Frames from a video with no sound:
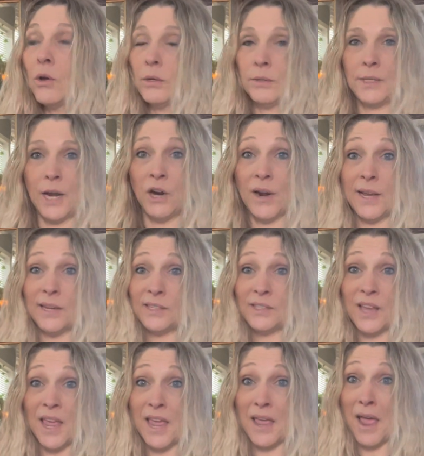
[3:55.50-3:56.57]
dare I
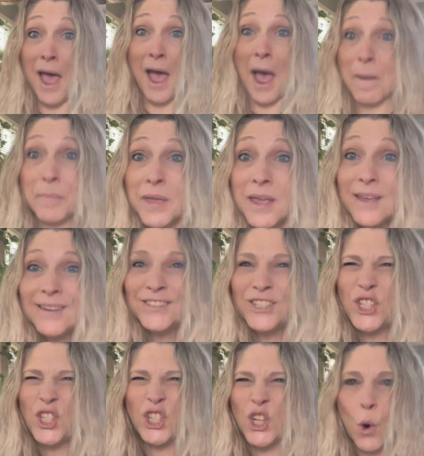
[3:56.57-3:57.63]
say, happy,
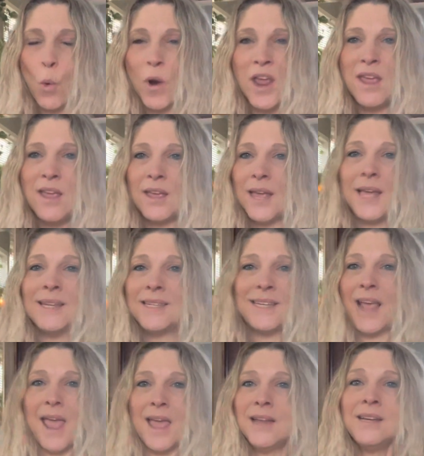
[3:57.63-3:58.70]
joy,
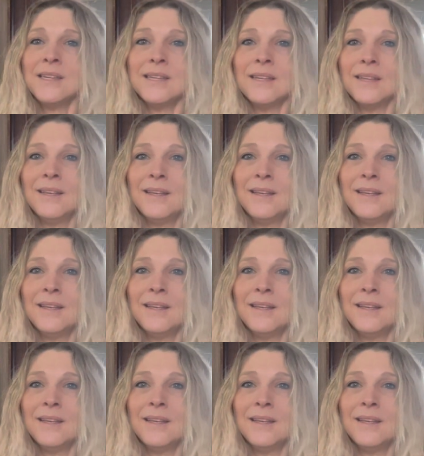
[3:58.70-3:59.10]
content,